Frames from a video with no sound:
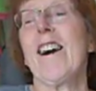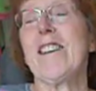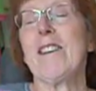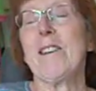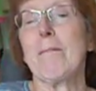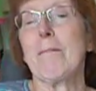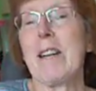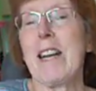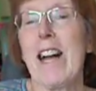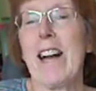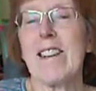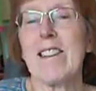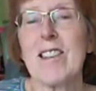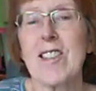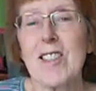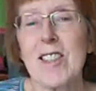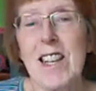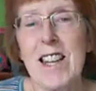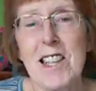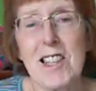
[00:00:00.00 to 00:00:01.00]
You'll be getting
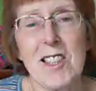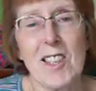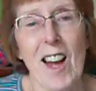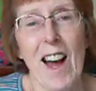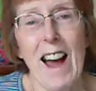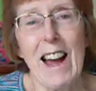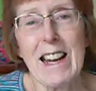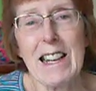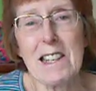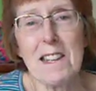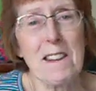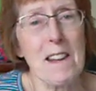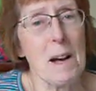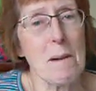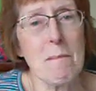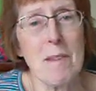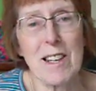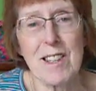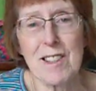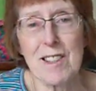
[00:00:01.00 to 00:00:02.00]
sick and tired of
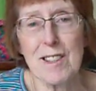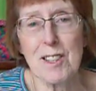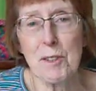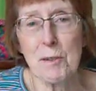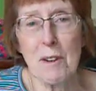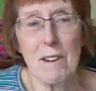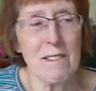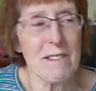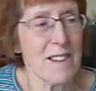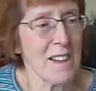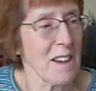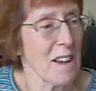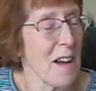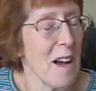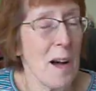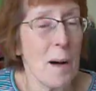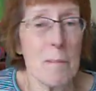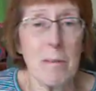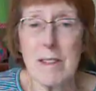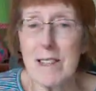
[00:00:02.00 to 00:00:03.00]
that message, won't you?
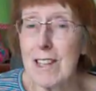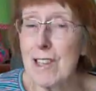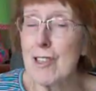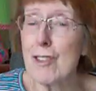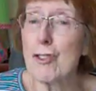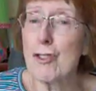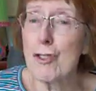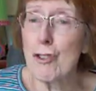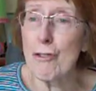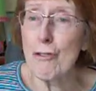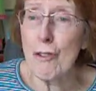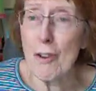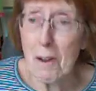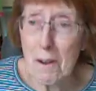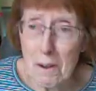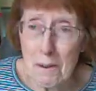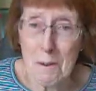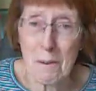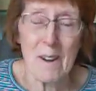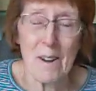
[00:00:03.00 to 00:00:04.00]
But it's
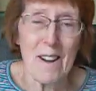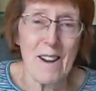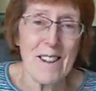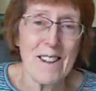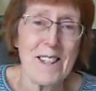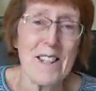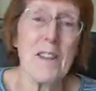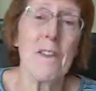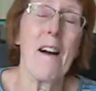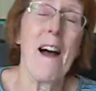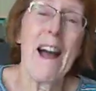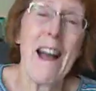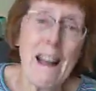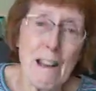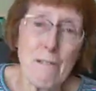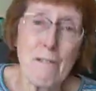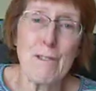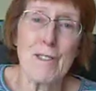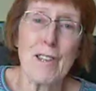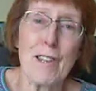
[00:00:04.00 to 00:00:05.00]
true. You
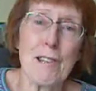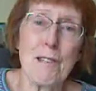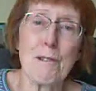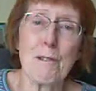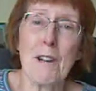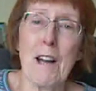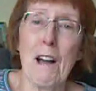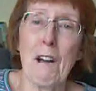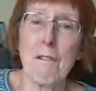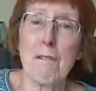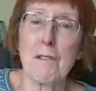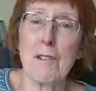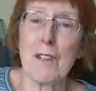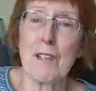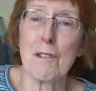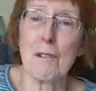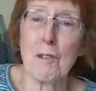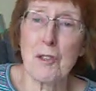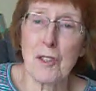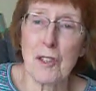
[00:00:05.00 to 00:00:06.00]
have to look after
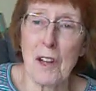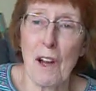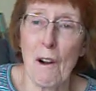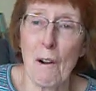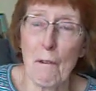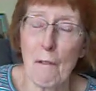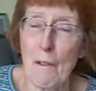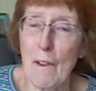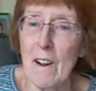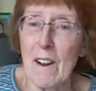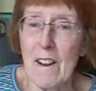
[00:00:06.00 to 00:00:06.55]
yourself.